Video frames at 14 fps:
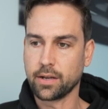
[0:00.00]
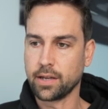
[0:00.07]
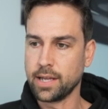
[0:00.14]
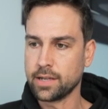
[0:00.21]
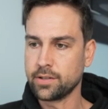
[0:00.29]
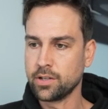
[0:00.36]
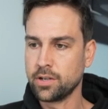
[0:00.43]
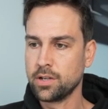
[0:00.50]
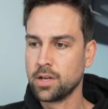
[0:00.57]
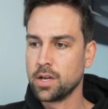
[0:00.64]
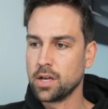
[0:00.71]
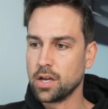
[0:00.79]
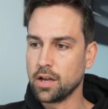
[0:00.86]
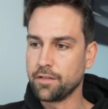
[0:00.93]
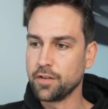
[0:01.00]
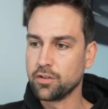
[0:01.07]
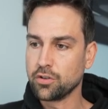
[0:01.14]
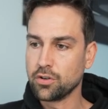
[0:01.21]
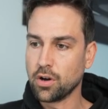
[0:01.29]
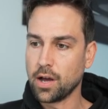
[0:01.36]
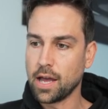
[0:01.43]
connected. If you
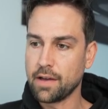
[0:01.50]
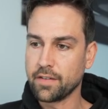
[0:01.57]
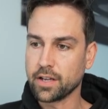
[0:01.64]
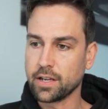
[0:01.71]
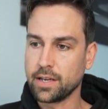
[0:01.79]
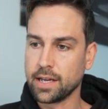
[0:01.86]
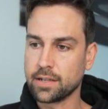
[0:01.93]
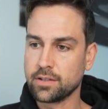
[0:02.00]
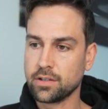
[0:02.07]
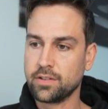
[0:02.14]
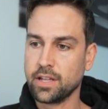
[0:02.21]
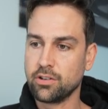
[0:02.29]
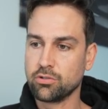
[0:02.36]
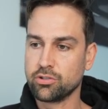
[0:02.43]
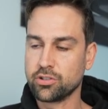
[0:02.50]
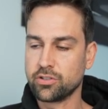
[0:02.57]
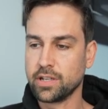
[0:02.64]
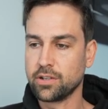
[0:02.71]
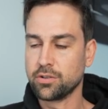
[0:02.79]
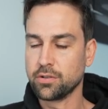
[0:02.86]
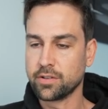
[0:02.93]
do not have it connected, then you'll just
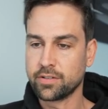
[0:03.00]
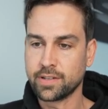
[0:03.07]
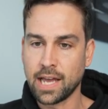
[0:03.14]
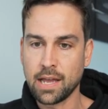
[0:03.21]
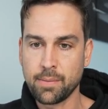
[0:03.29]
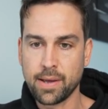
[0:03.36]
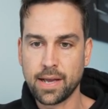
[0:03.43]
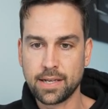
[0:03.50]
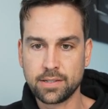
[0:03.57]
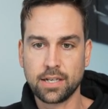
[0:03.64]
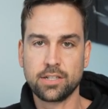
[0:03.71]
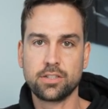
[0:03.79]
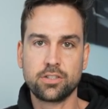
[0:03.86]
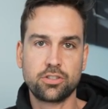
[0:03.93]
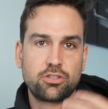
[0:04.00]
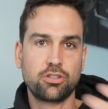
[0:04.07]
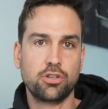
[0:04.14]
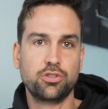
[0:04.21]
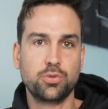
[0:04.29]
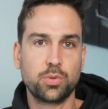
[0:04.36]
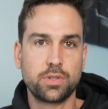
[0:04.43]
need to do the same as I just
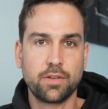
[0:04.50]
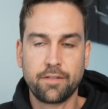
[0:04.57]
showed you with the